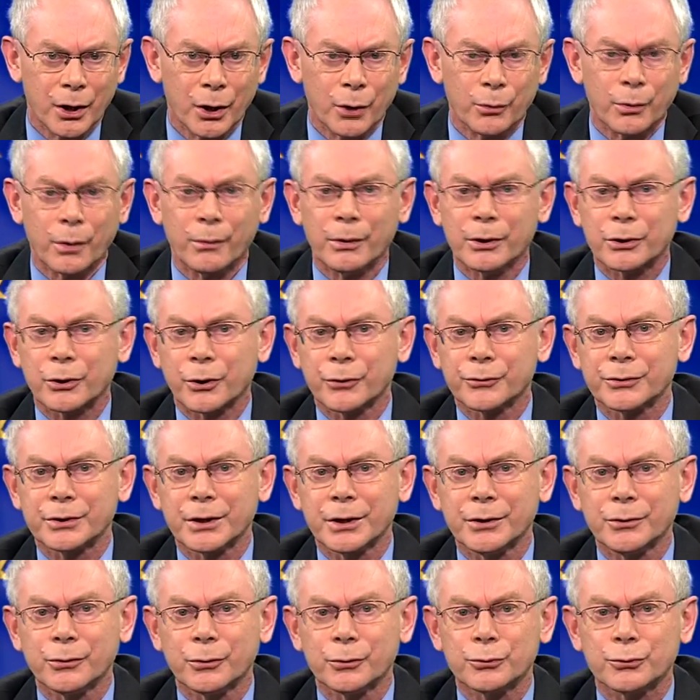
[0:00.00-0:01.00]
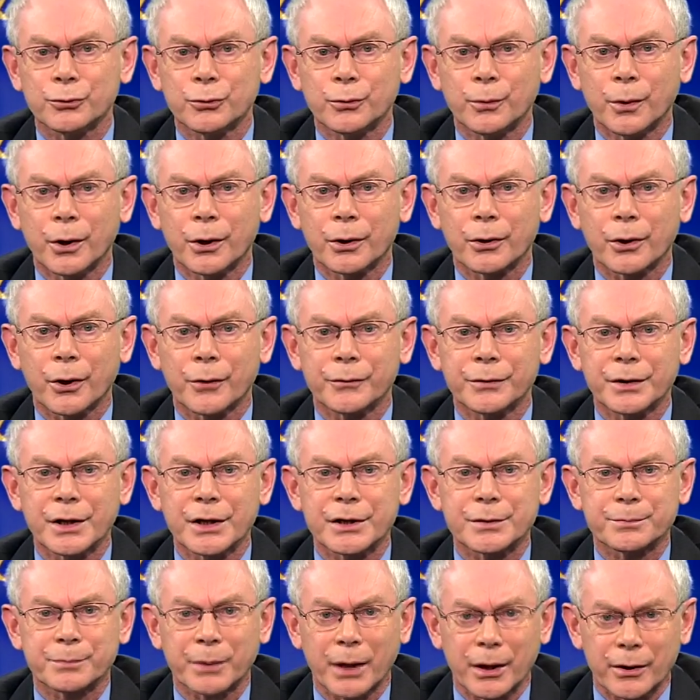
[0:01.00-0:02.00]
We will continue to work on
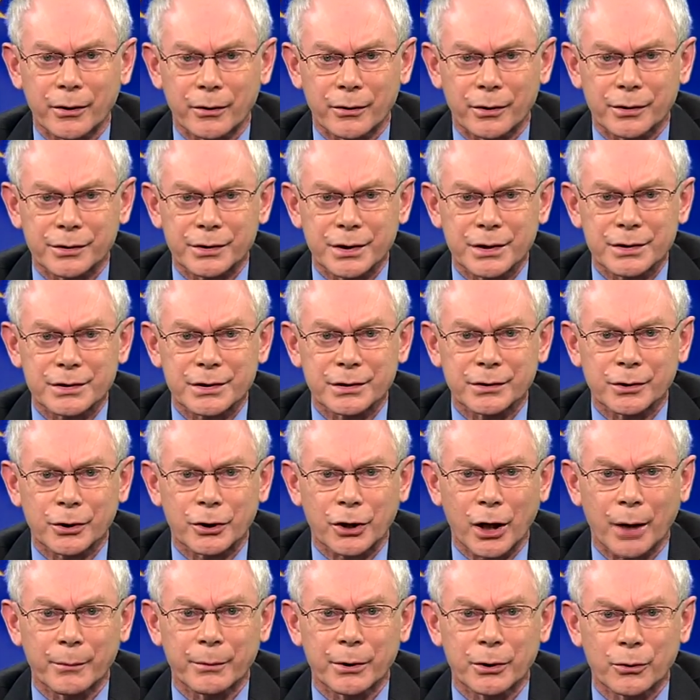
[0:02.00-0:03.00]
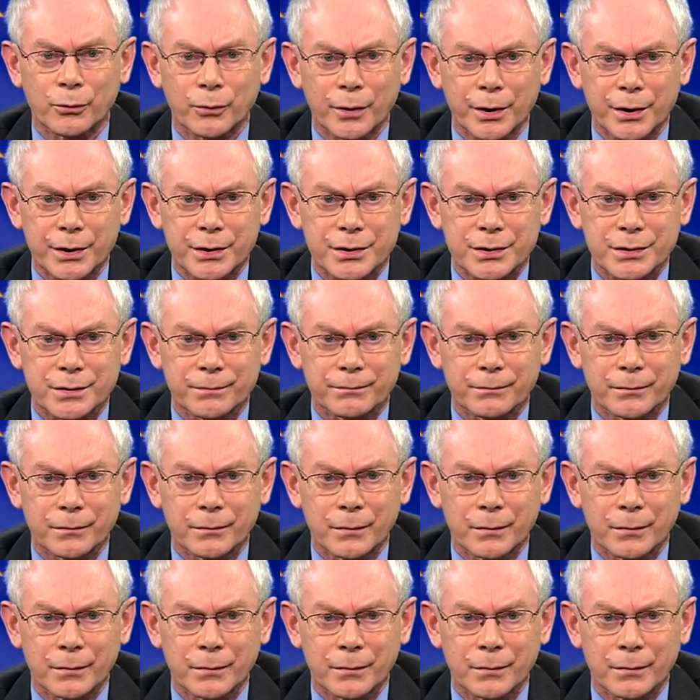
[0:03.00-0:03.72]
these priorities in the coming weeks